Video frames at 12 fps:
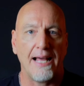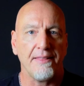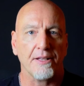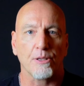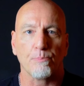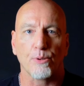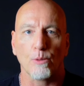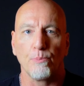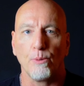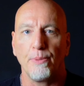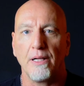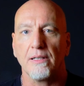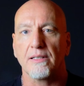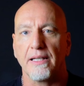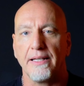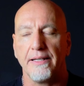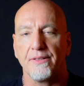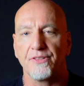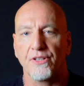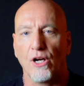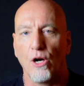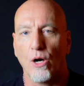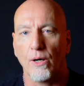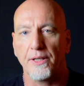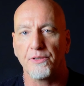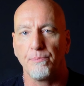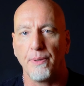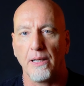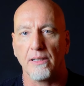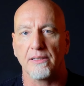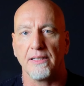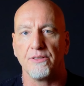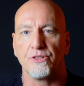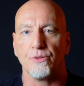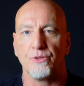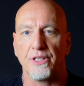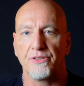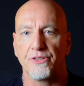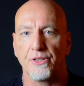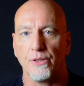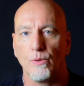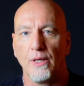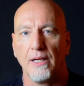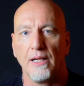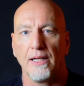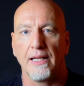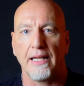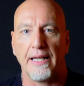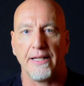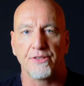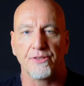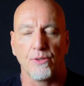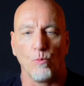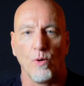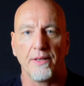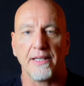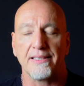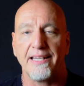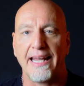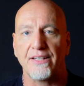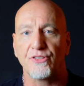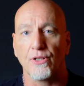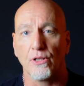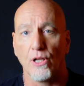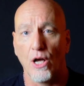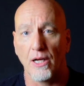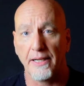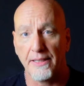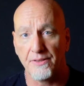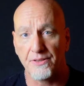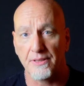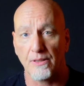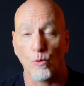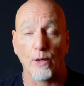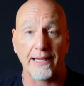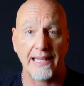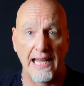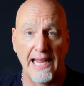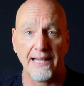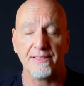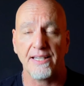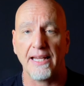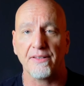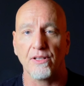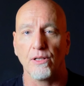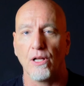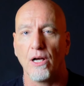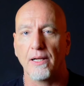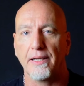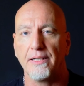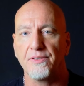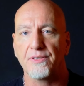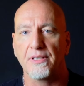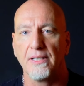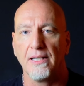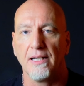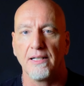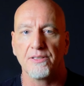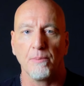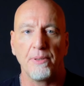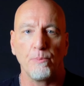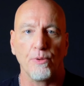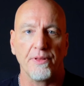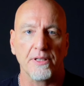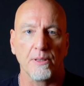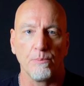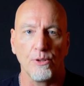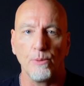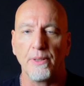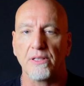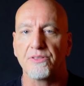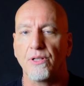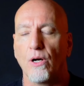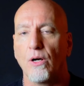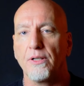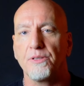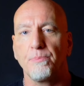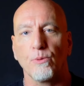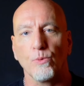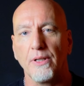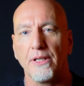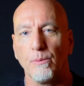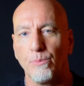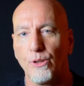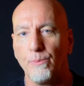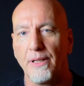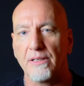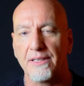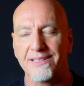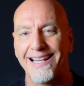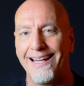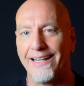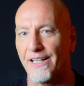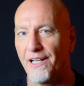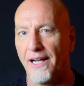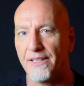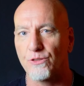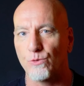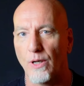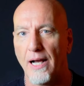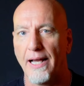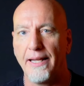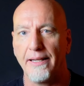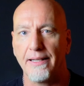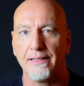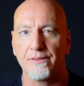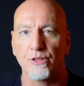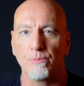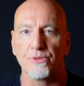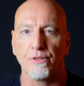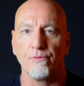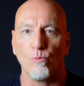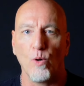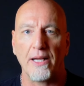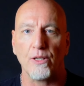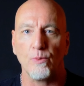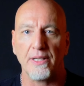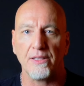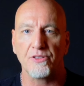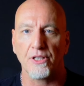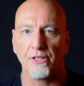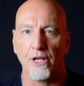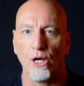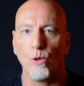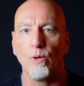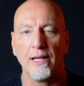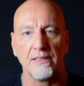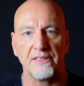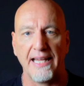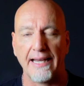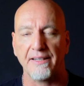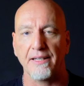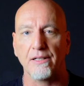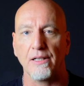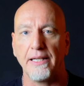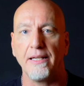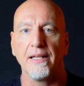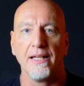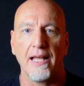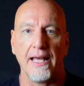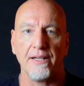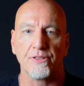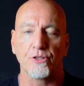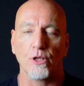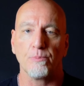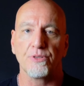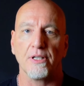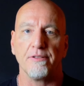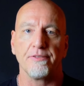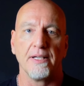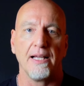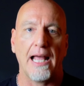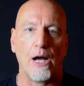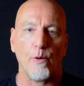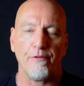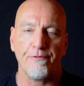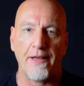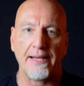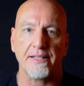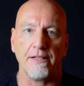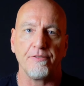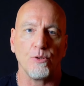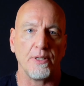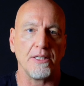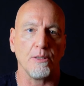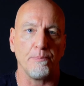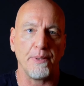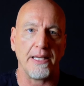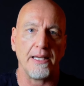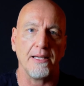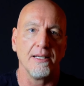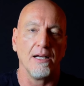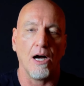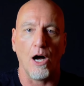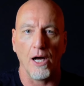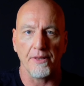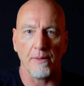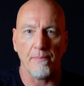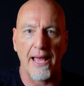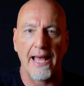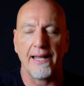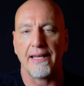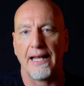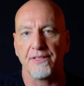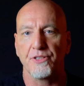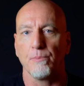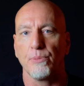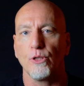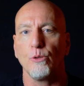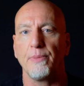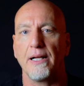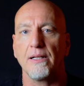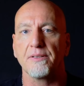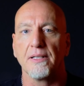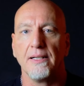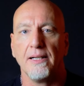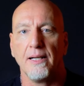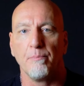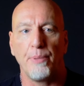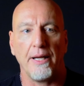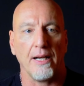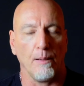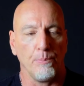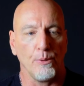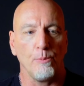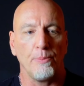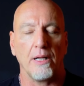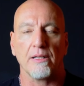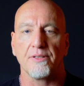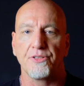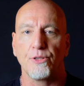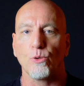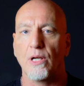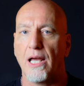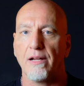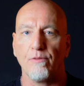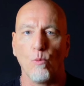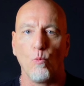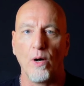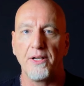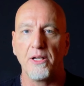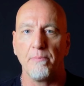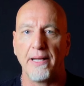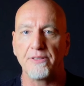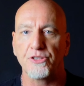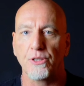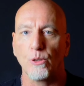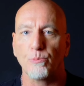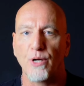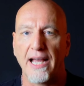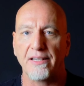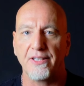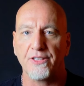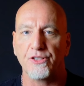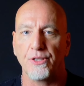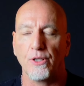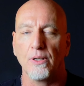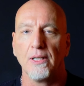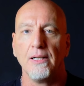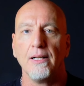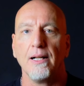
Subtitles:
I think the purple belt is the hardest belt in jiu-jitsu. It's the one that takes the longest, or it can take the longest. Some people think the blue belt's the hardest, but really the blue belt is kind of cut and dry in terms of what you need to know technically and in terms of how effective you need to be on the mat as a blue belt. But a blue belt is still kind of a one-dimensional practitioner.